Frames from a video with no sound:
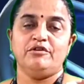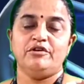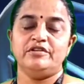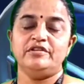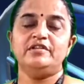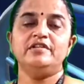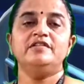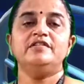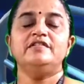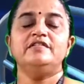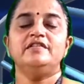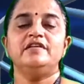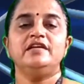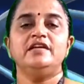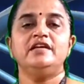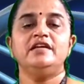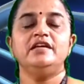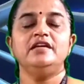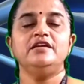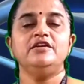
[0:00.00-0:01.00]
For this
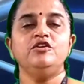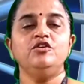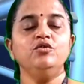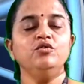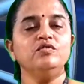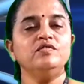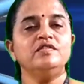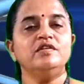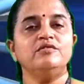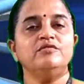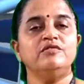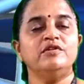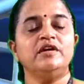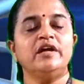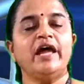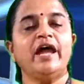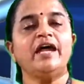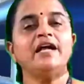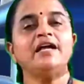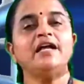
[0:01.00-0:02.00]
he used the
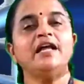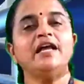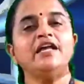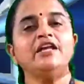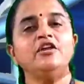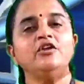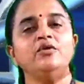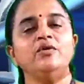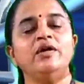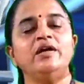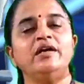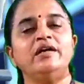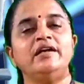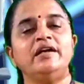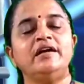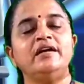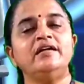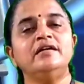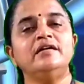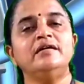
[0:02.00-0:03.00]
word
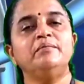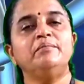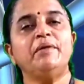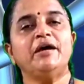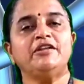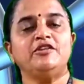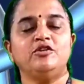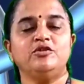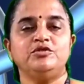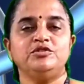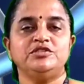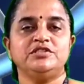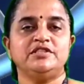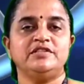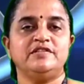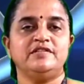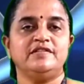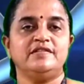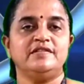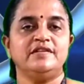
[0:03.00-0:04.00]
attenuated
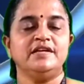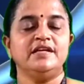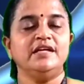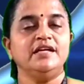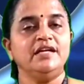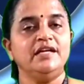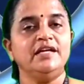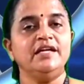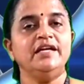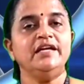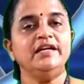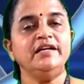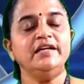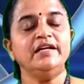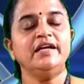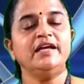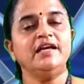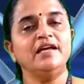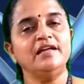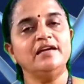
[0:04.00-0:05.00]
pathogens.
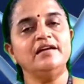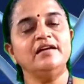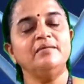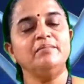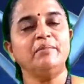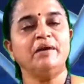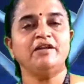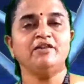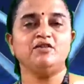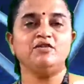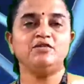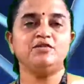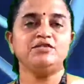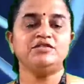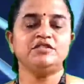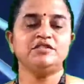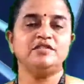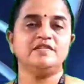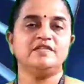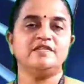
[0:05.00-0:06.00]
Heat killed
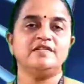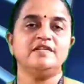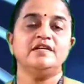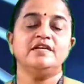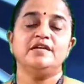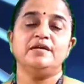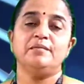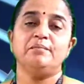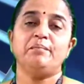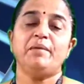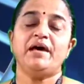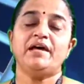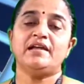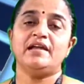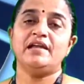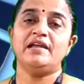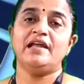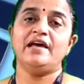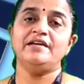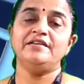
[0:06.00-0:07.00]
pathogens,
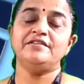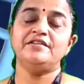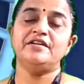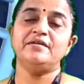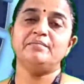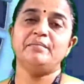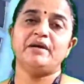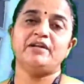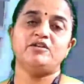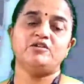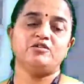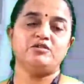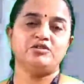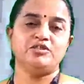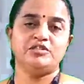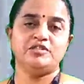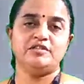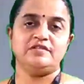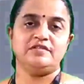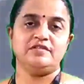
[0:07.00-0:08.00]
paralyzed
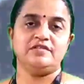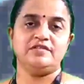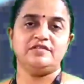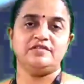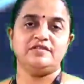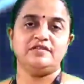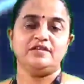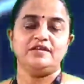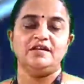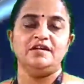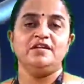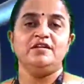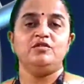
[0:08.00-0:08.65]
pathogens.